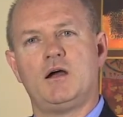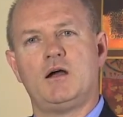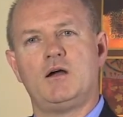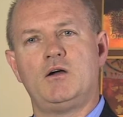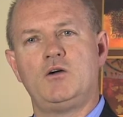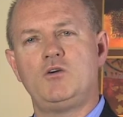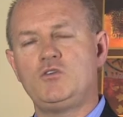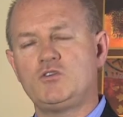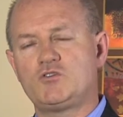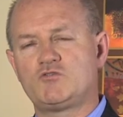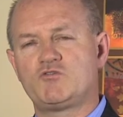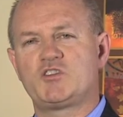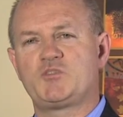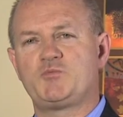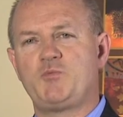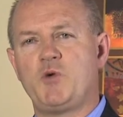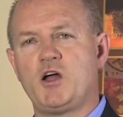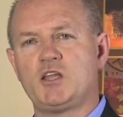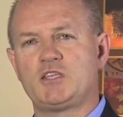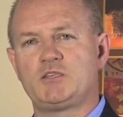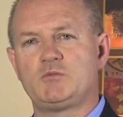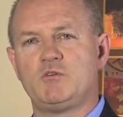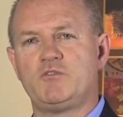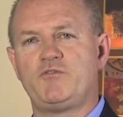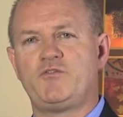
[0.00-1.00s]
Who's
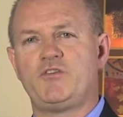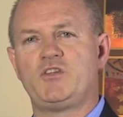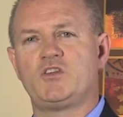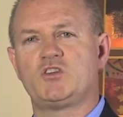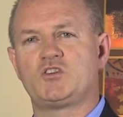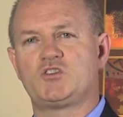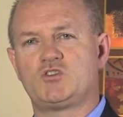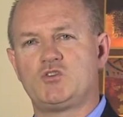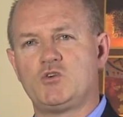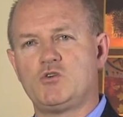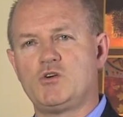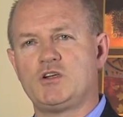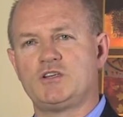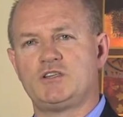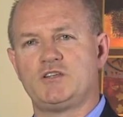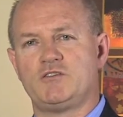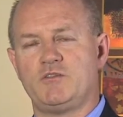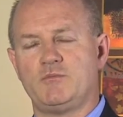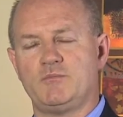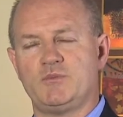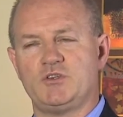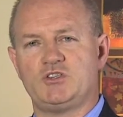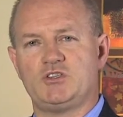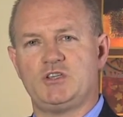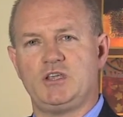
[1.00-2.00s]
responsible for the storage of
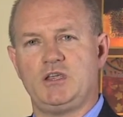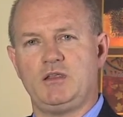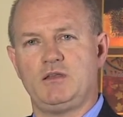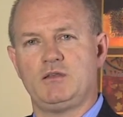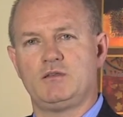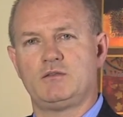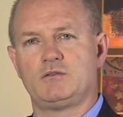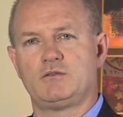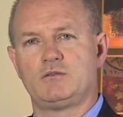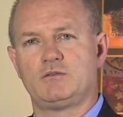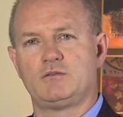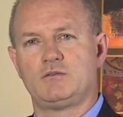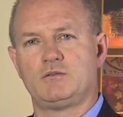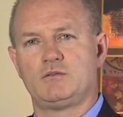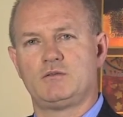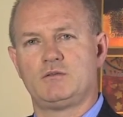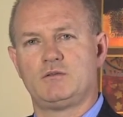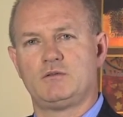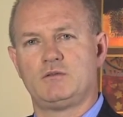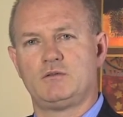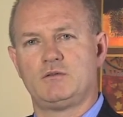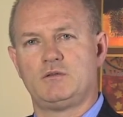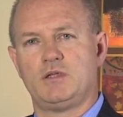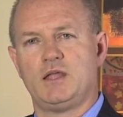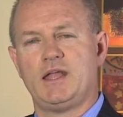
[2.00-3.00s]
the machine?
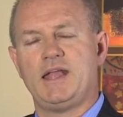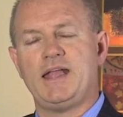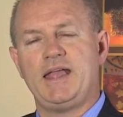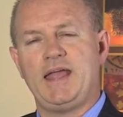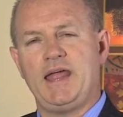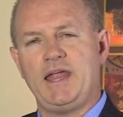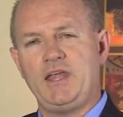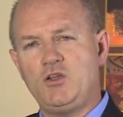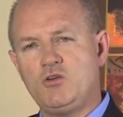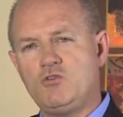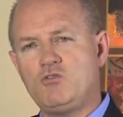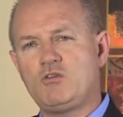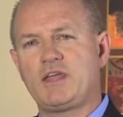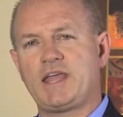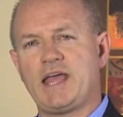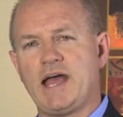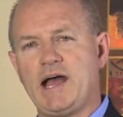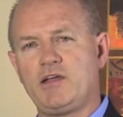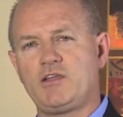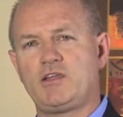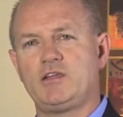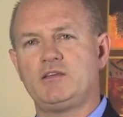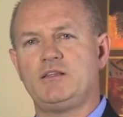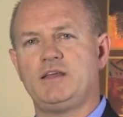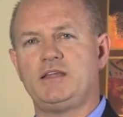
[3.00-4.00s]
And who
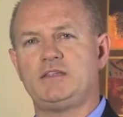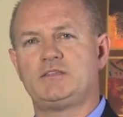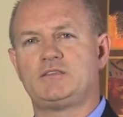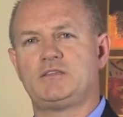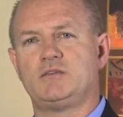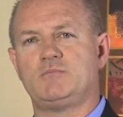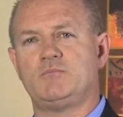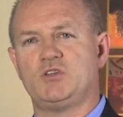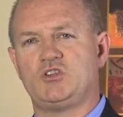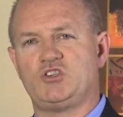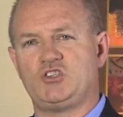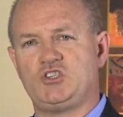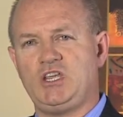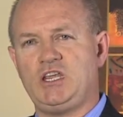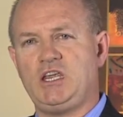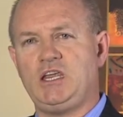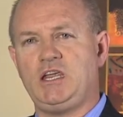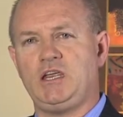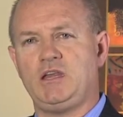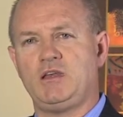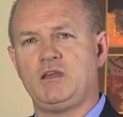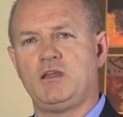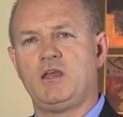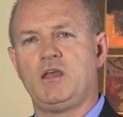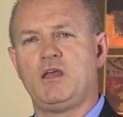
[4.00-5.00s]
calculates the
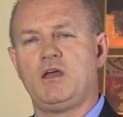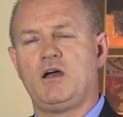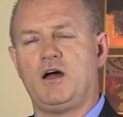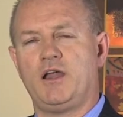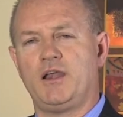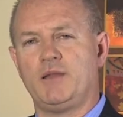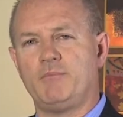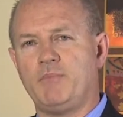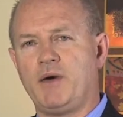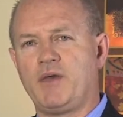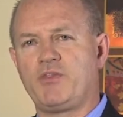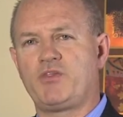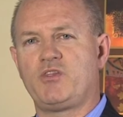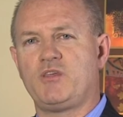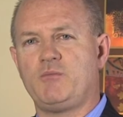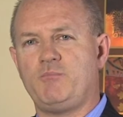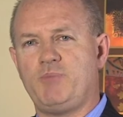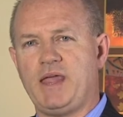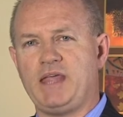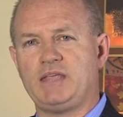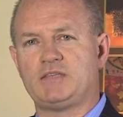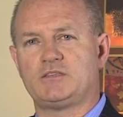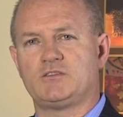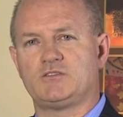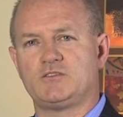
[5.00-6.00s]
machine on a monthly
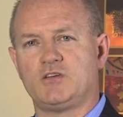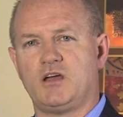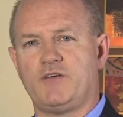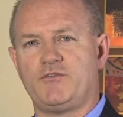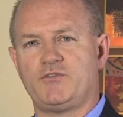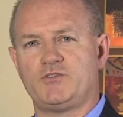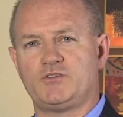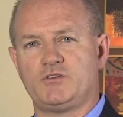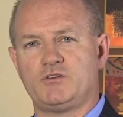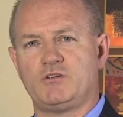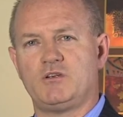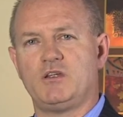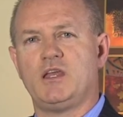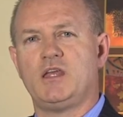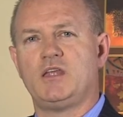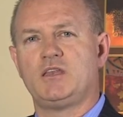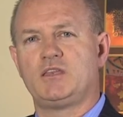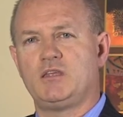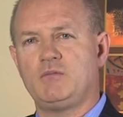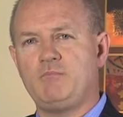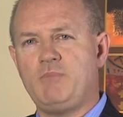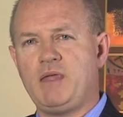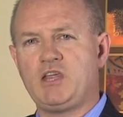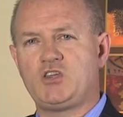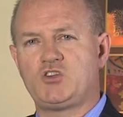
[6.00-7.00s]
basis, officer,
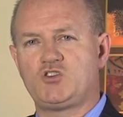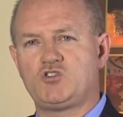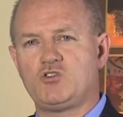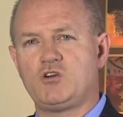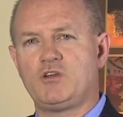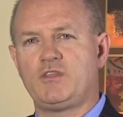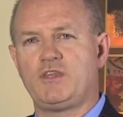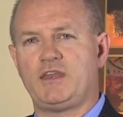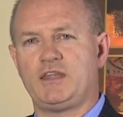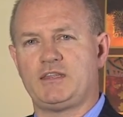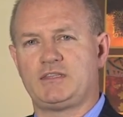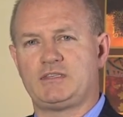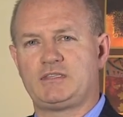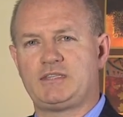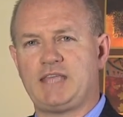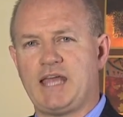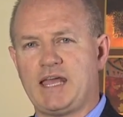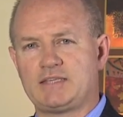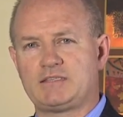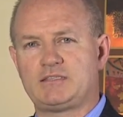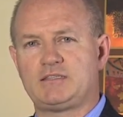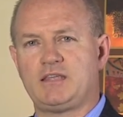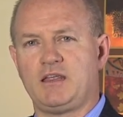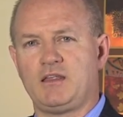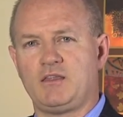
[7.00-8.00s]
to make sure that it's
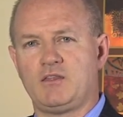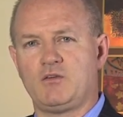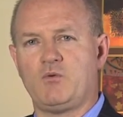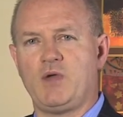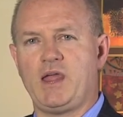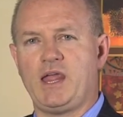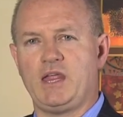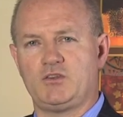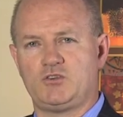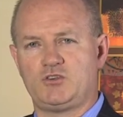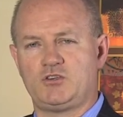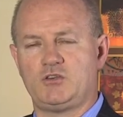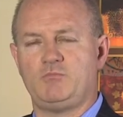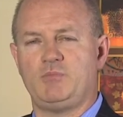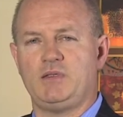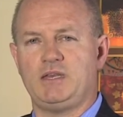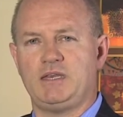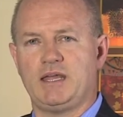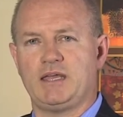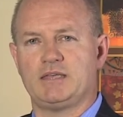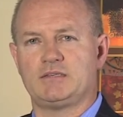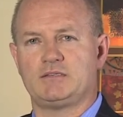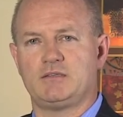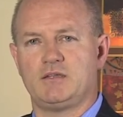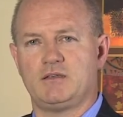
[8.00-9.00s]
testing the way it should be
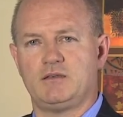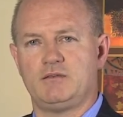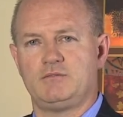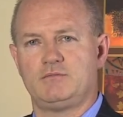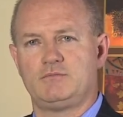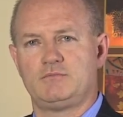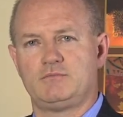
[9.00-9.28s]
tested?